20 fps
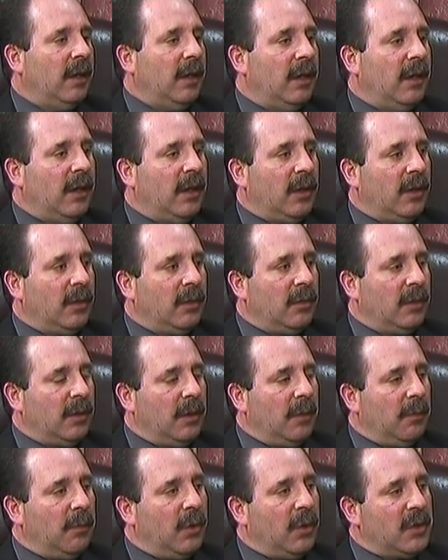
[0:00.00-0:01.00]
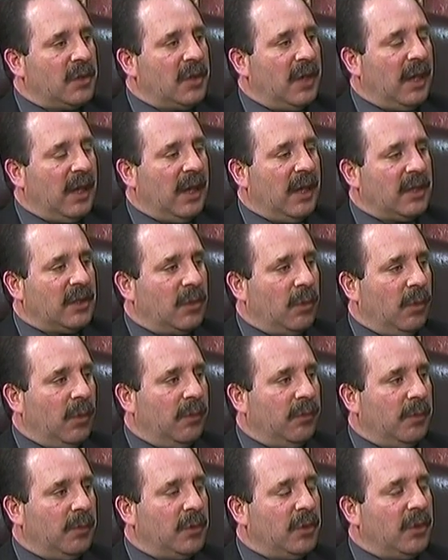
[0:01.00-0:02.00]
The person that has the
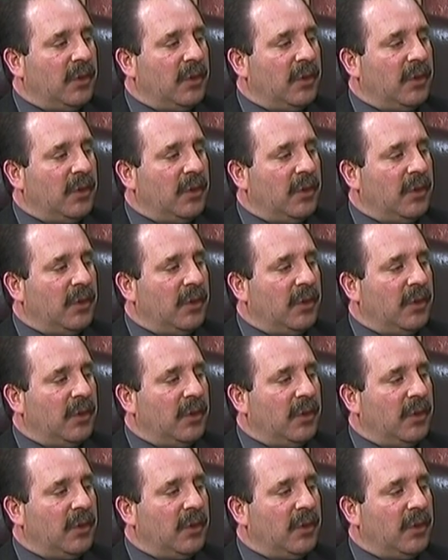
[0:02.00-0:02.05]
will from